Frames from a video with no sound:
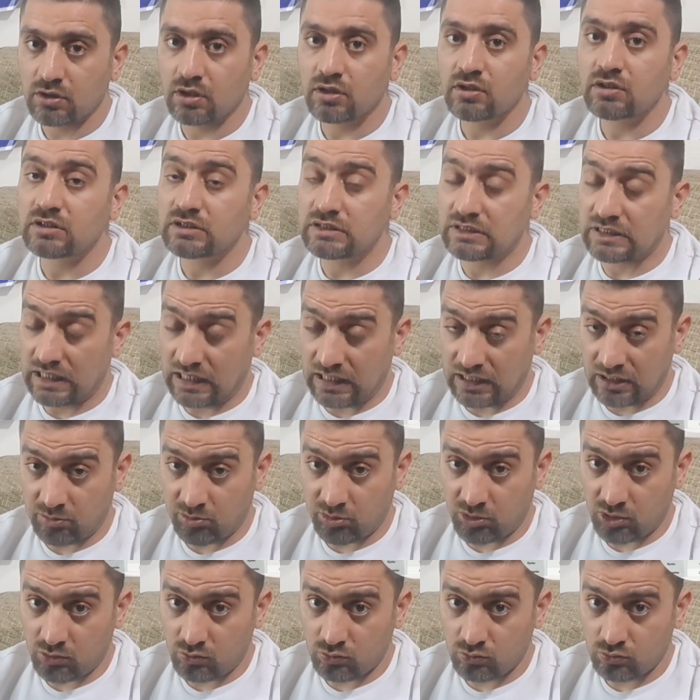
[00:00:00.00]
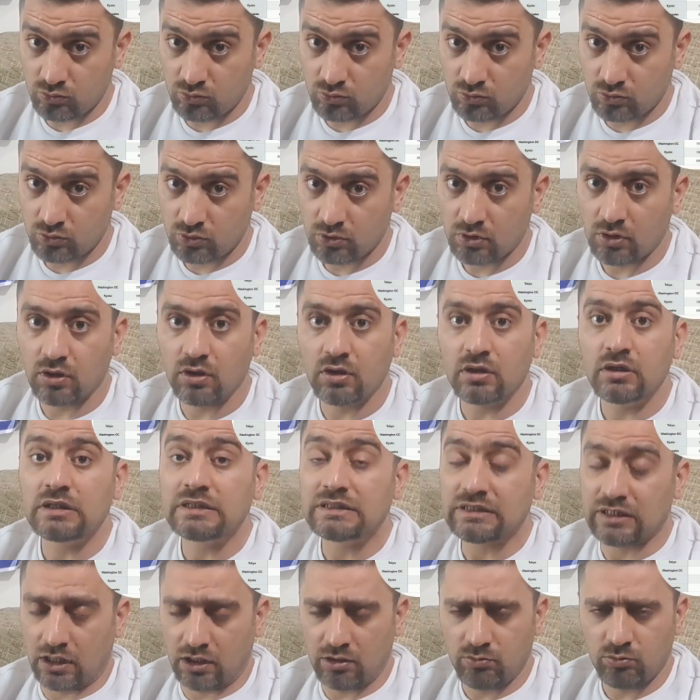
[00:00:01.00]
tables.
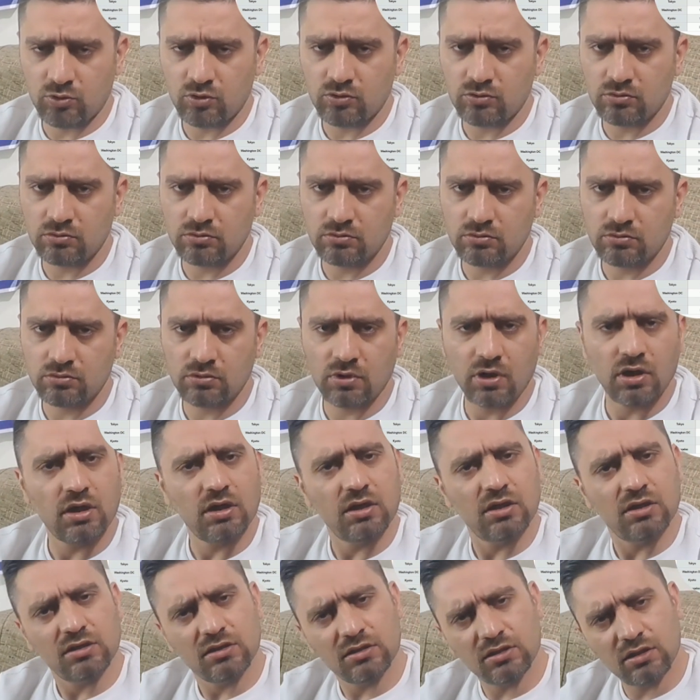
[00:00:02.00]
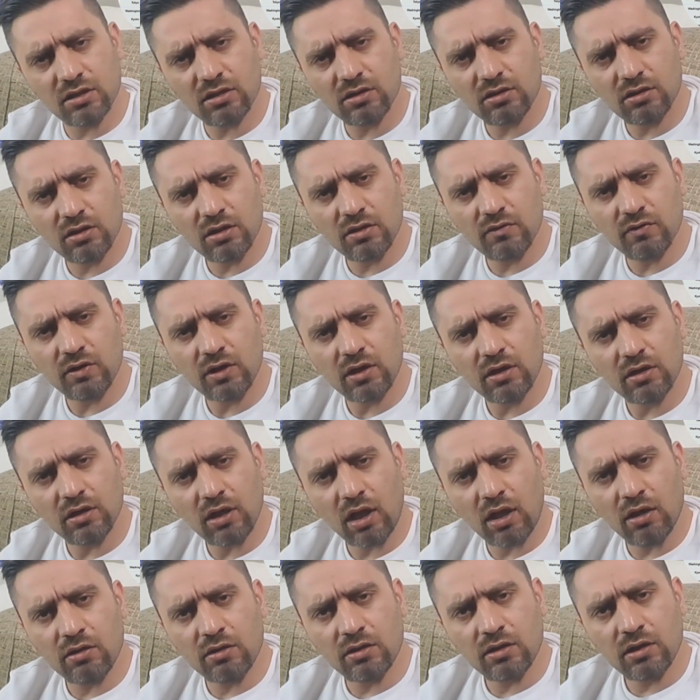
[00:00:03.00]
Tables? Is there anything to write
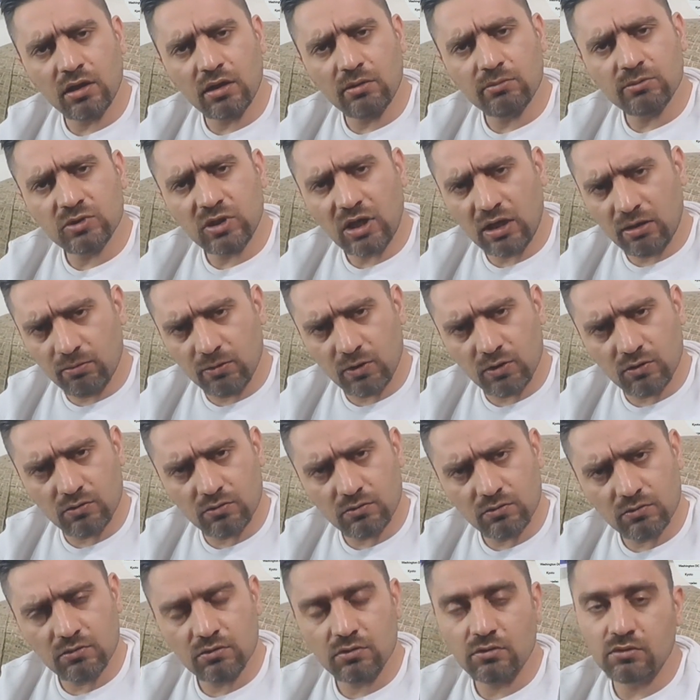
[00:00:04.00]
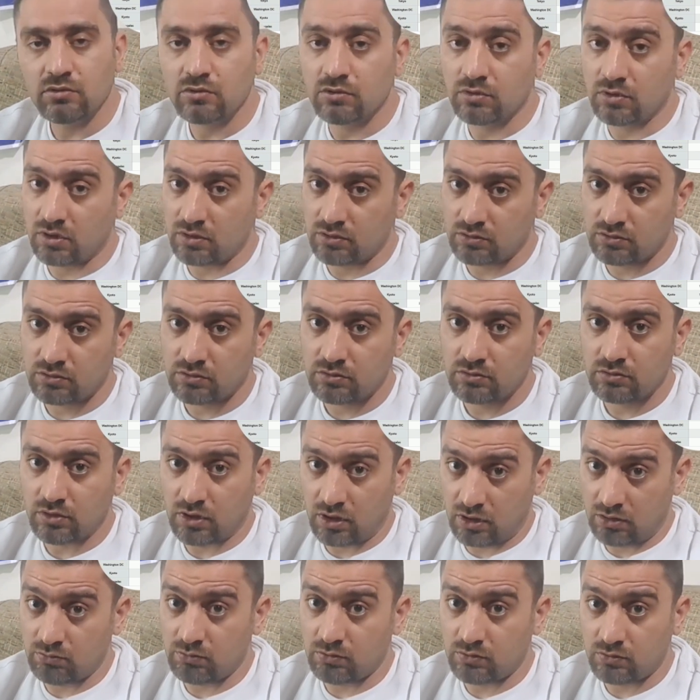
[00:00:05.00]
about tables? Yes,
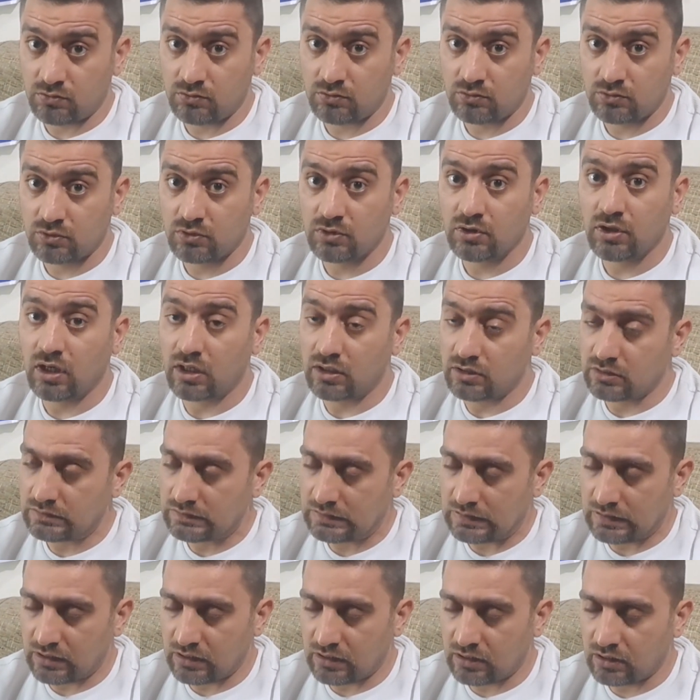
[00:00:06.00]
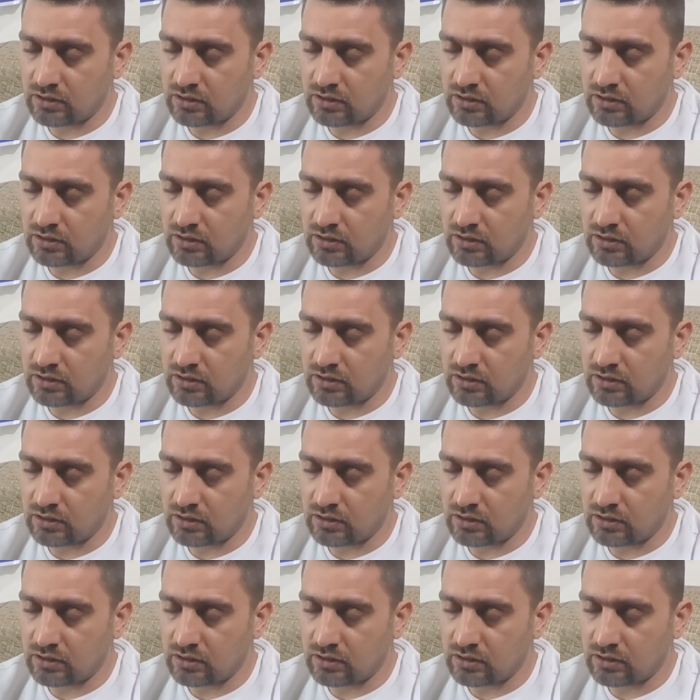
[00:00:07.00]
tables contain